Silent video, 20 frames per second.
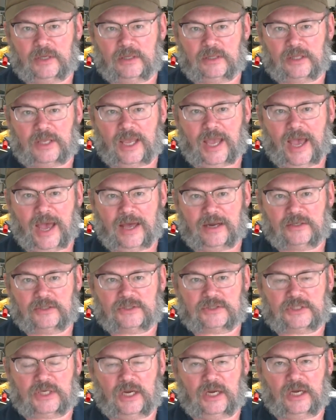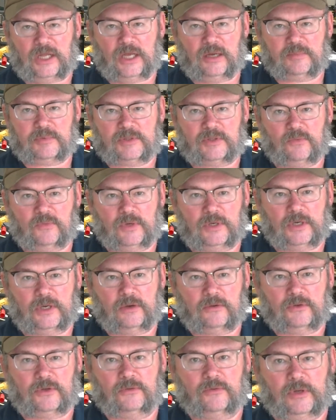and the cat is standing up in the
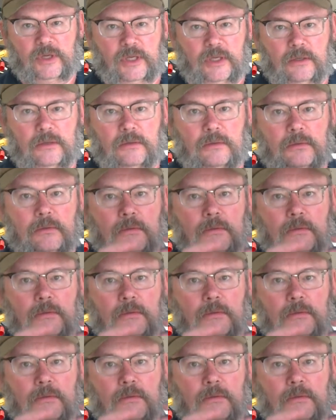window doing.